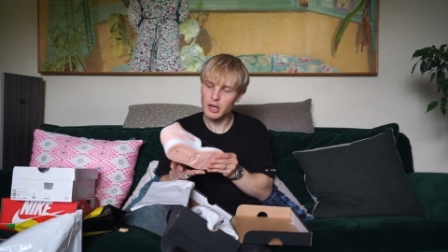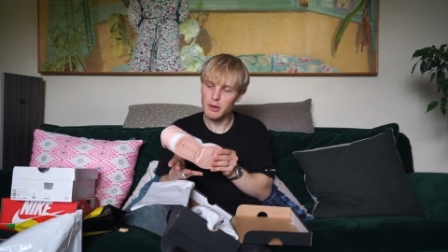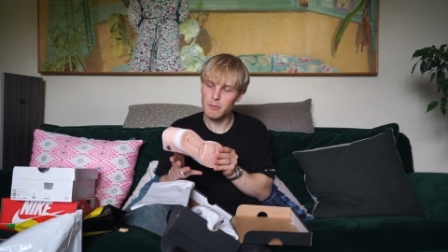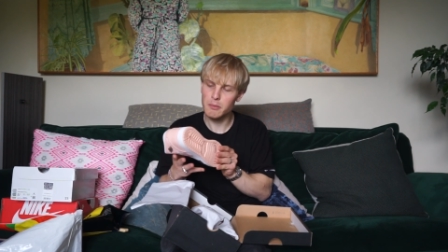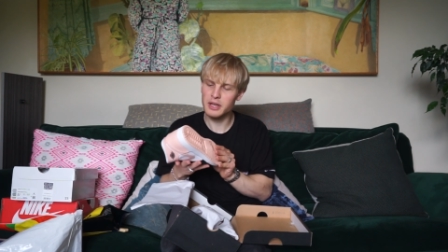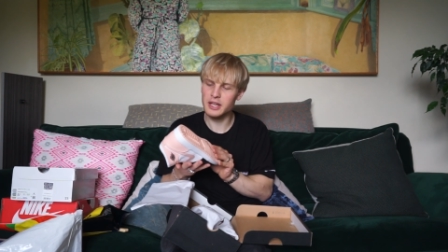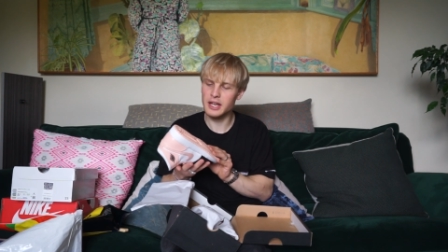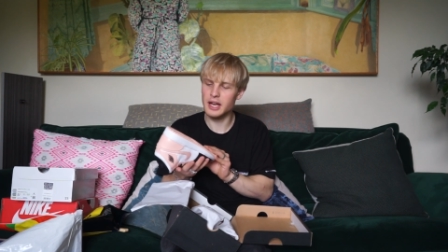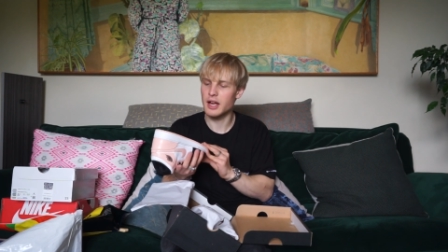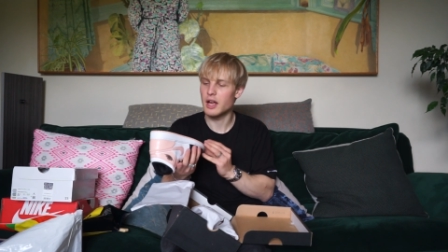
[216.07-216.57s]

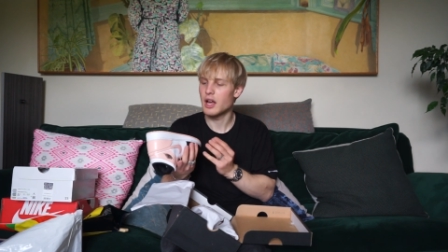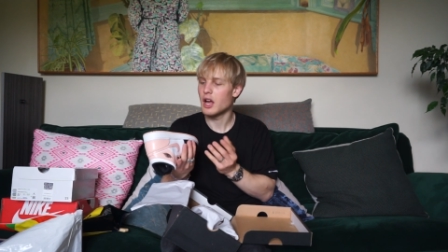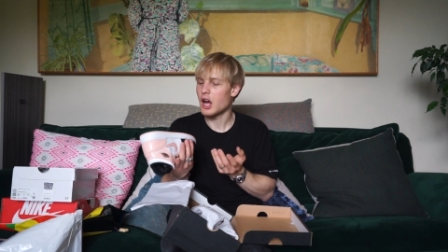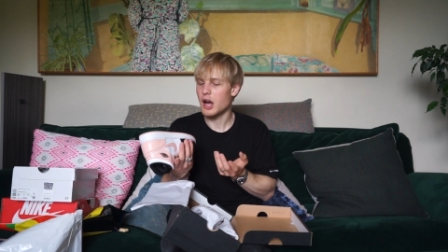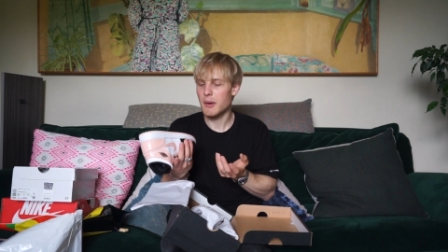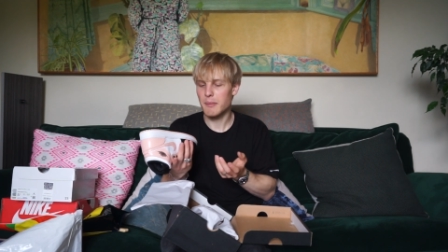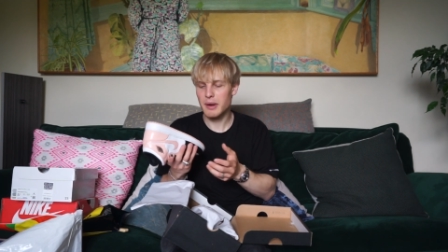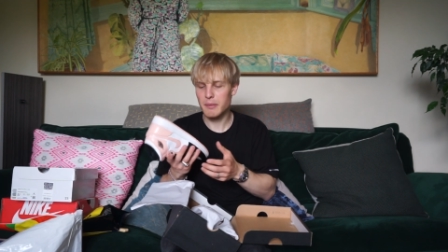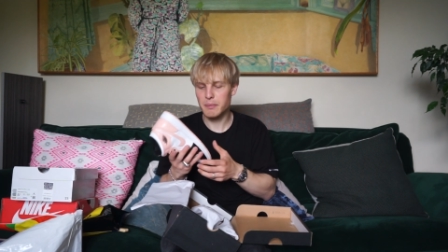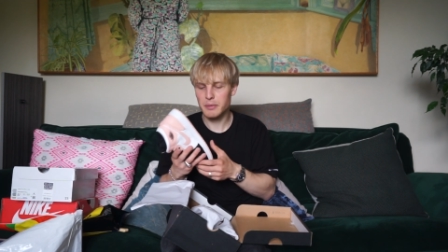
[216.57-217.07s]
But yeah,
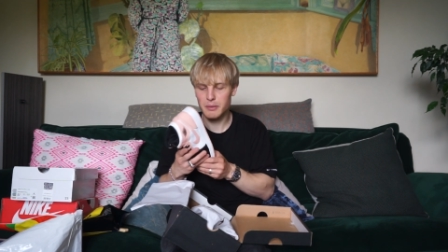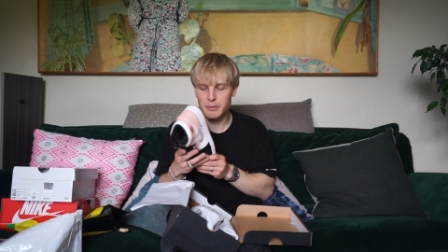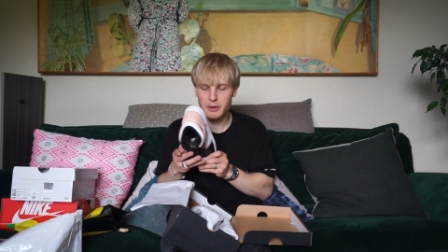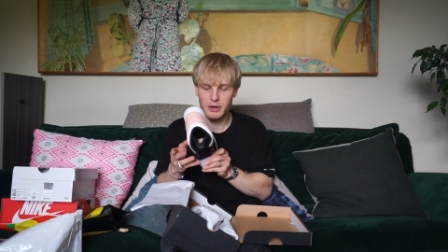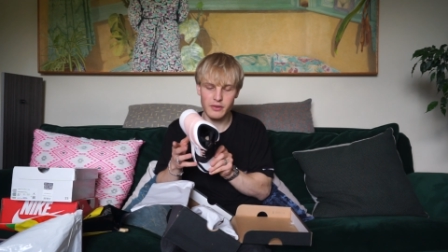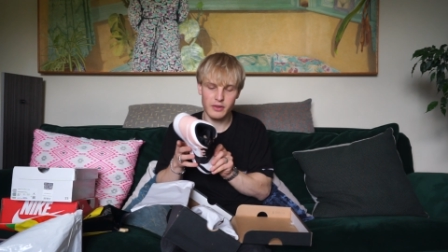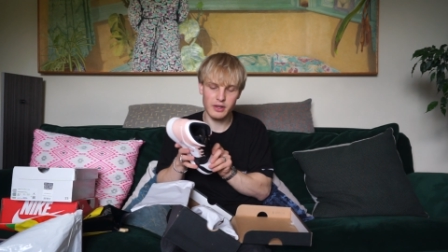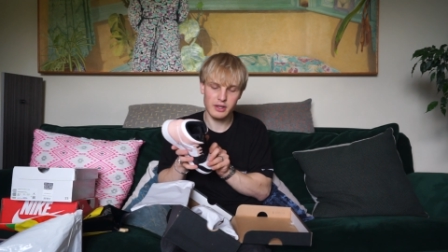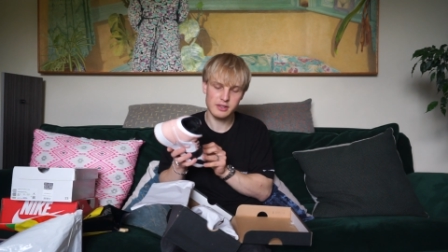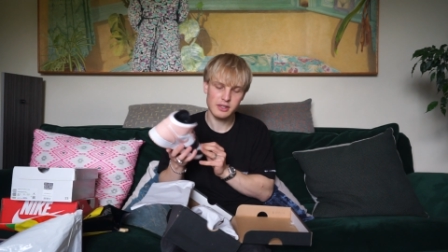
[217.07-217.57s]
I'm happy
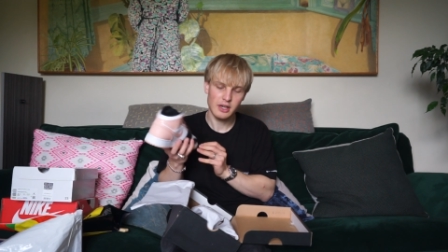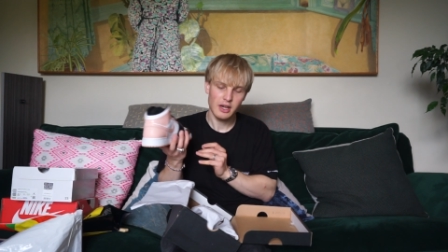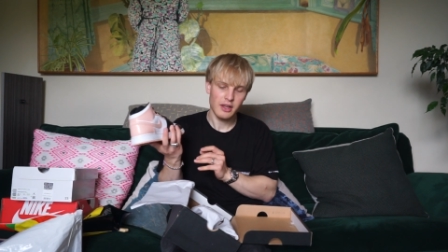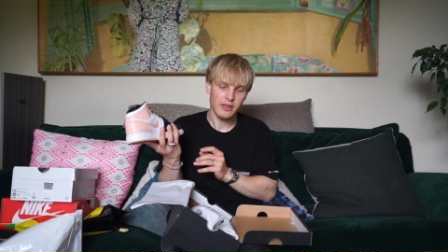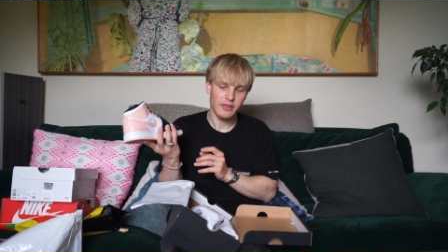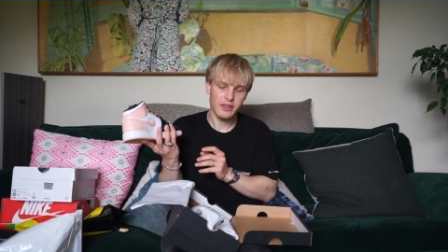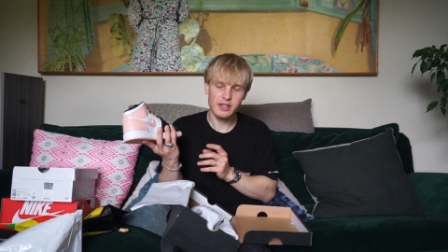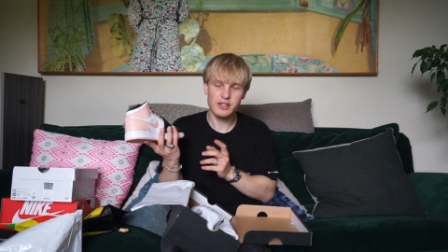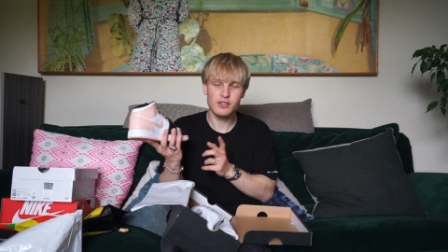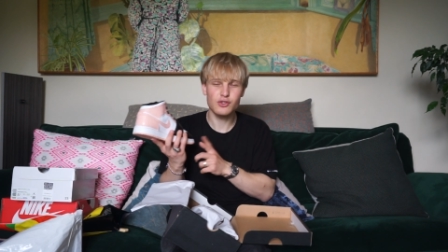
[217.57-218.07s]
about this.
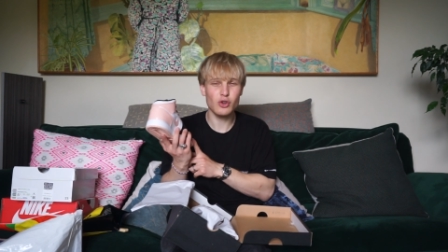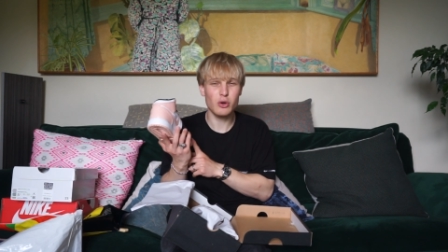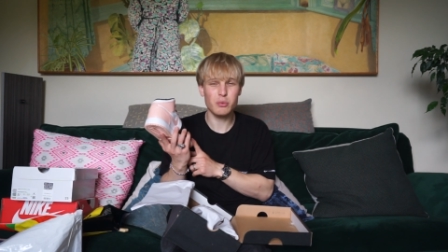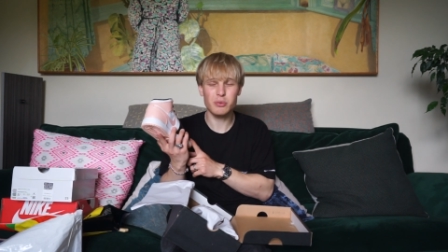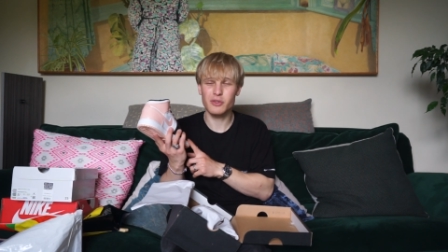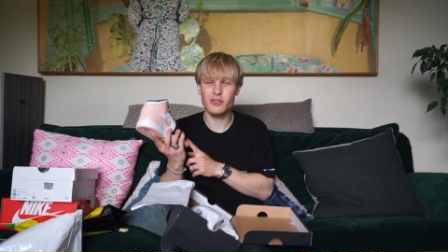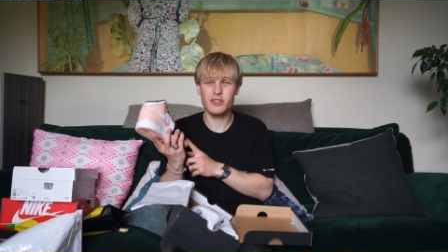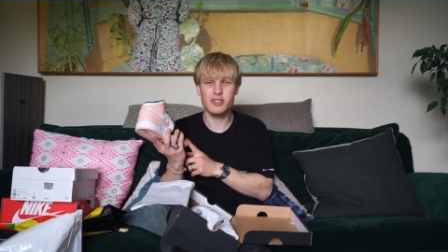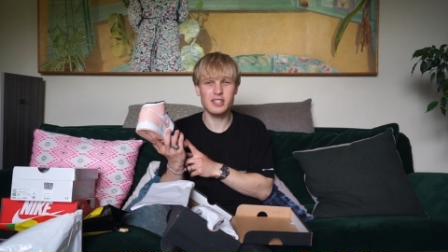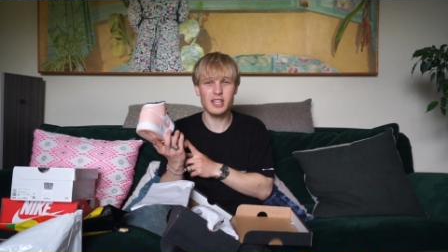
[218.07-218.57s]
This dropped
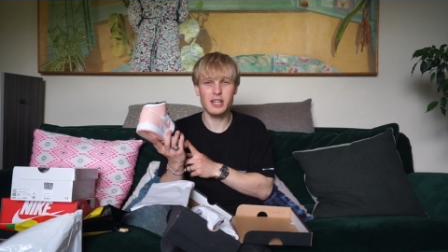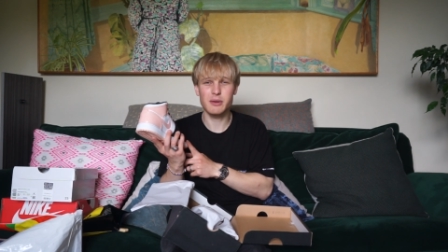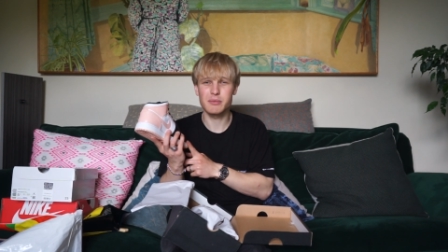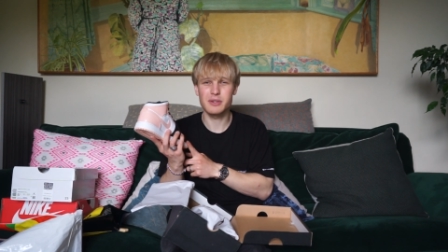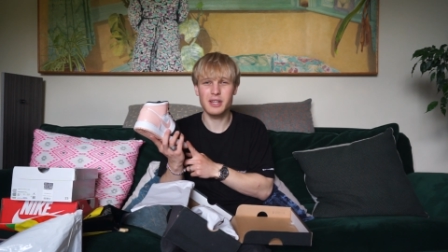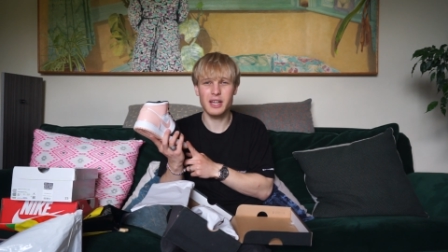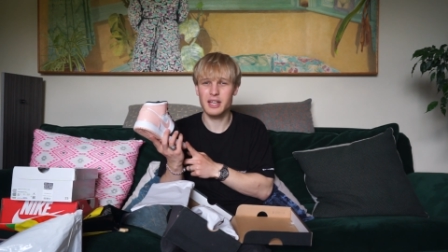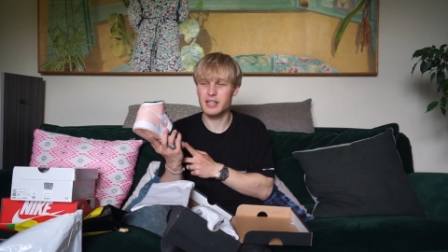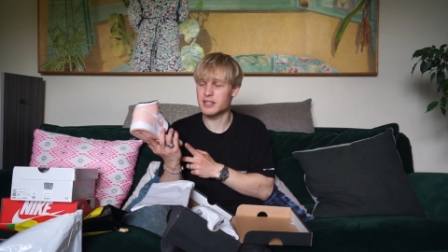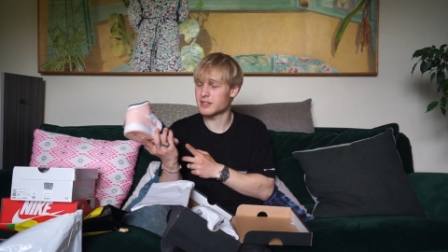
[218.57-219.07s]
on the same
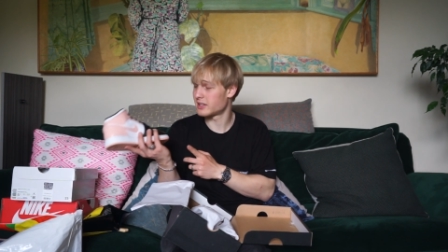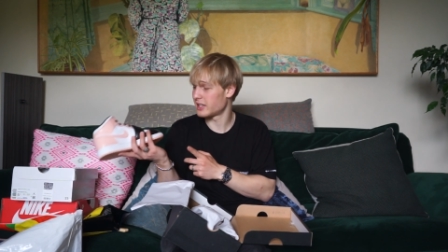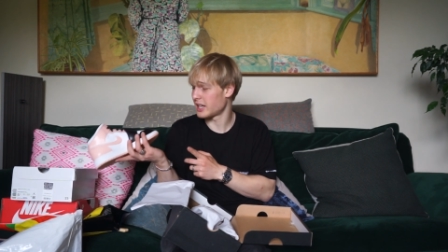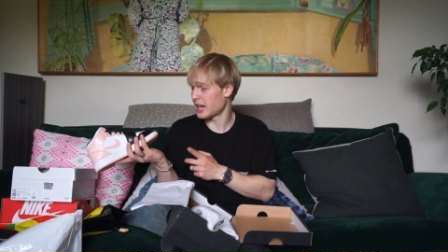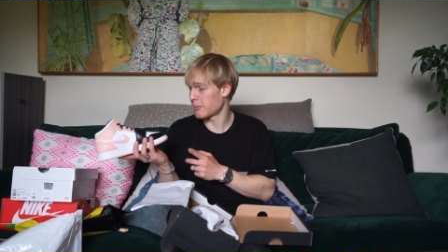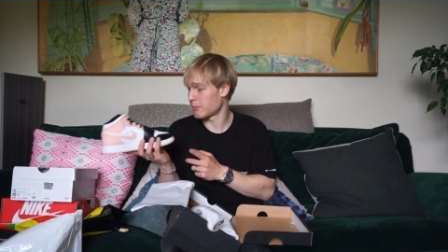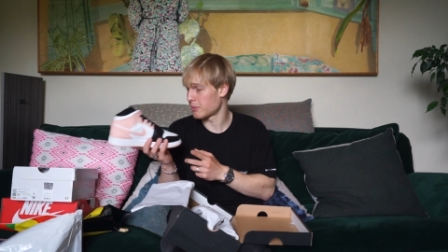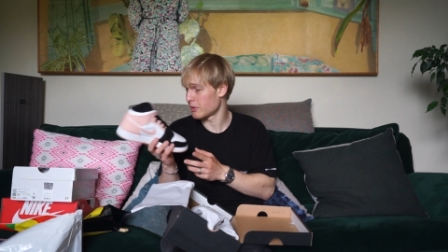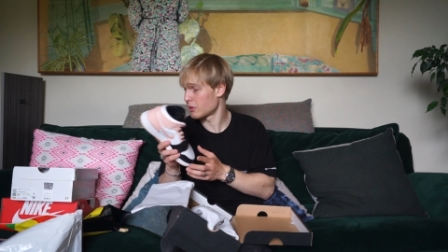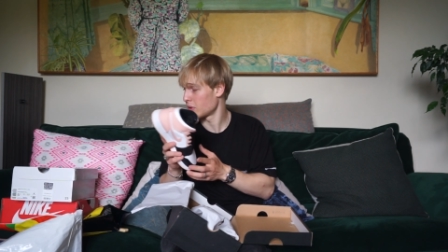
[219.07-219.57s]
day as the
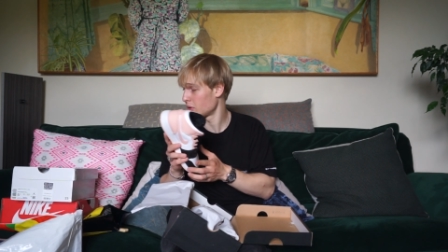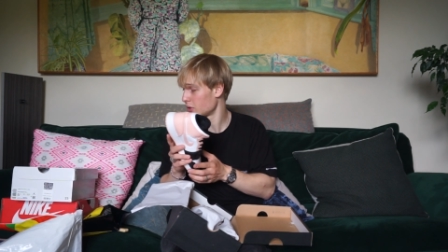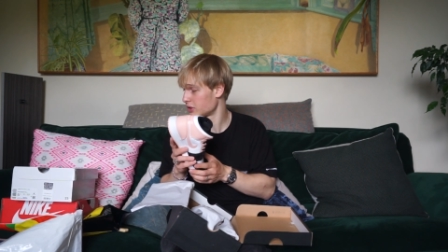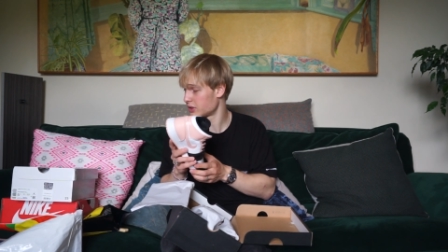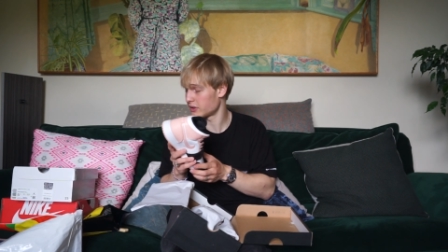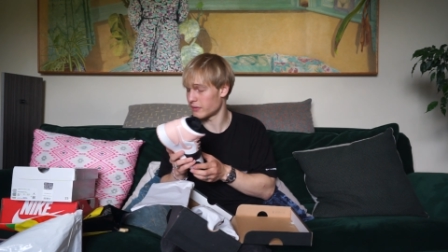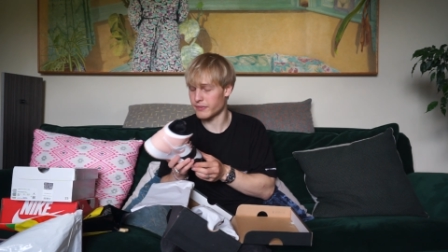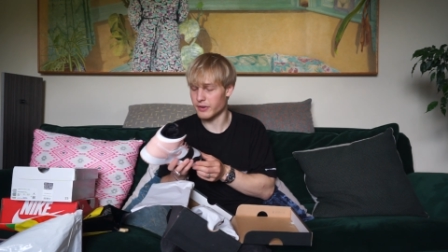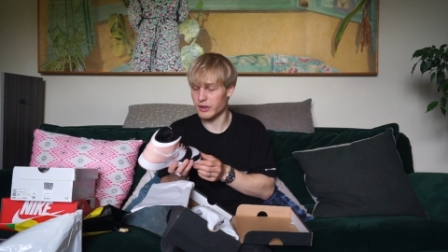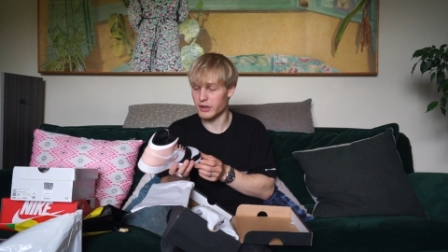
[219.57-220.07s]

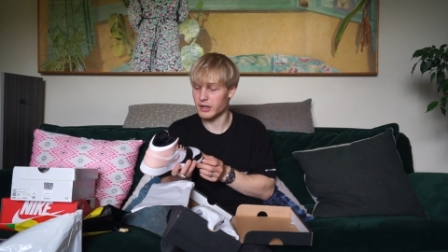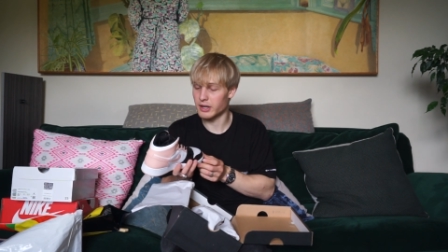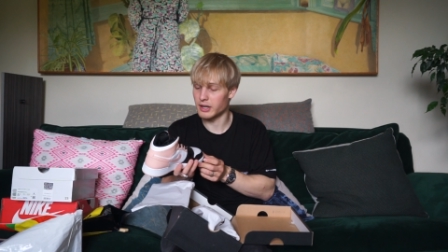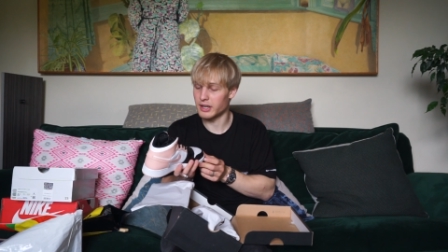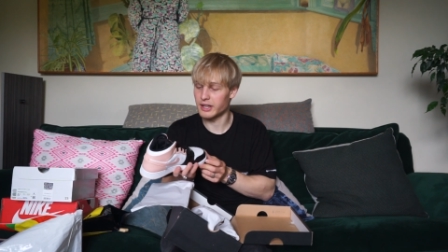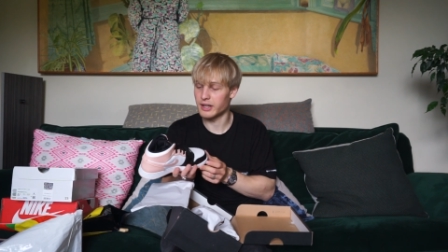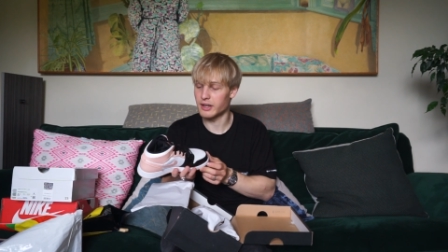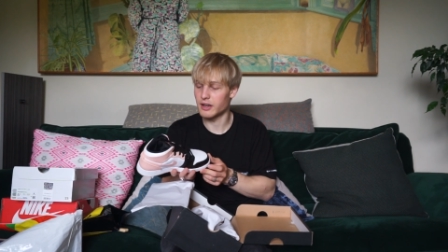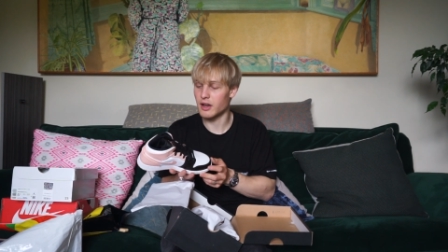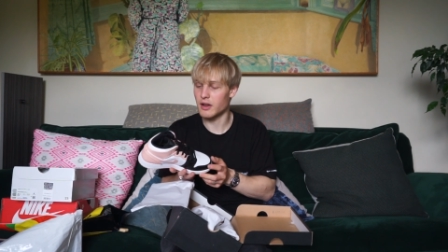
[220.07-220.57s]
apricots,
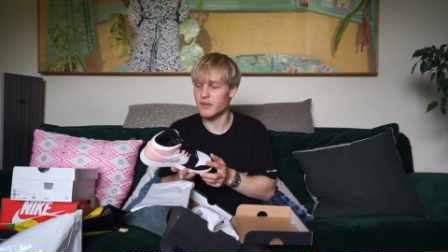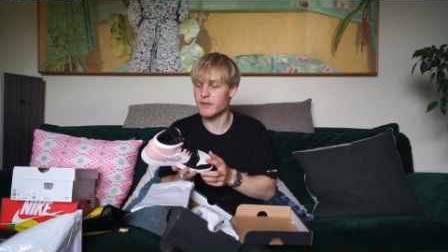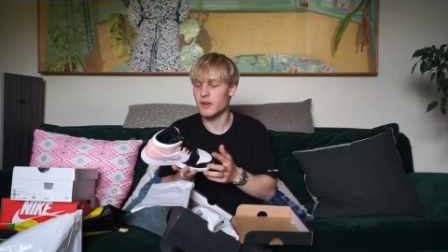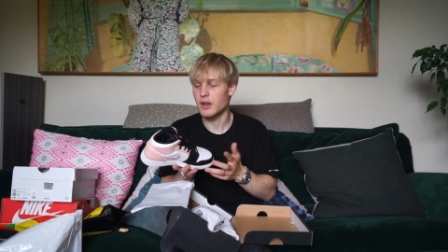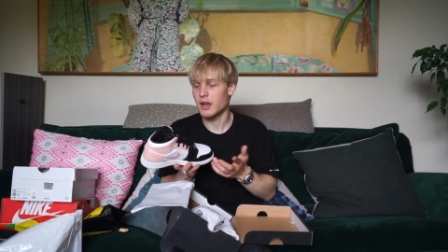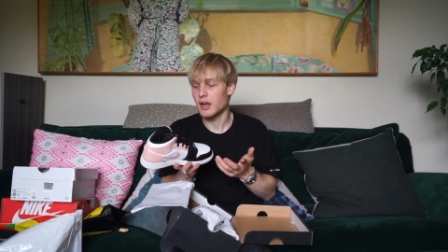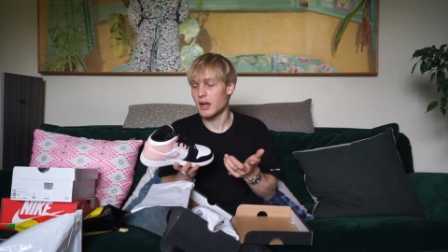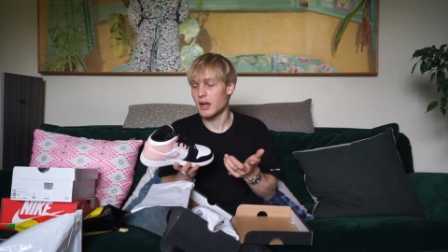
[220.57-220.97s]
funnily enough.